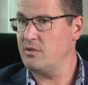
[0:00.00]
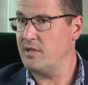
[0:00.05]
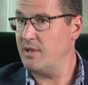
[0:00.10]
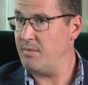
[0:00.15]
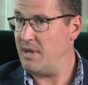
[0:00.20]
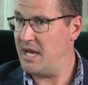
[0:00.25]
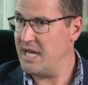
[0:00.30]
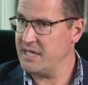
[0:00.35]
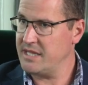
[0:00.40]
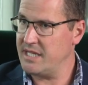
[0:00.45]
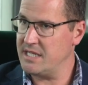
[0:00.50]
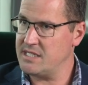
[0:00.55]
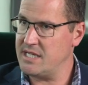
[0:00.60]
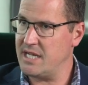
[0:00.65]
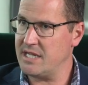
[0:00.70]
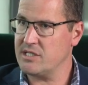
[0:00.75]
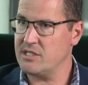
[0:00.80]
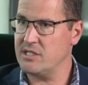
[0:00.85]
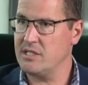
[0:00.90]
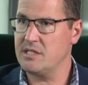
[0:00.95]
they're paying their
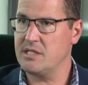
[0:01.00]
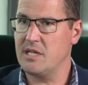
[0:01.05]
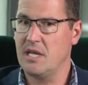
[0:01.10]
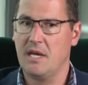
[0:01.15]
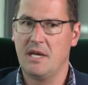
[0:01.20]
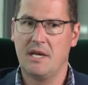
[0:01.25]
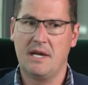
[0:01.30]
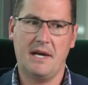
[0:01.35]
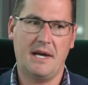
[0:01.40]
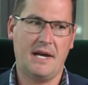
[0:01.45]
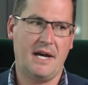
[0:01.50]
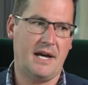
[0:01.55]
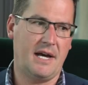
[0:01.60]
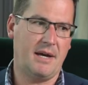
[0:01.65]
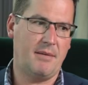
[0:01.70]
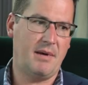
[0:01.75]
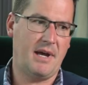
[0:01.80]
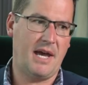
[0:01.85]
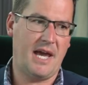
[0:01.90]
taxes uh,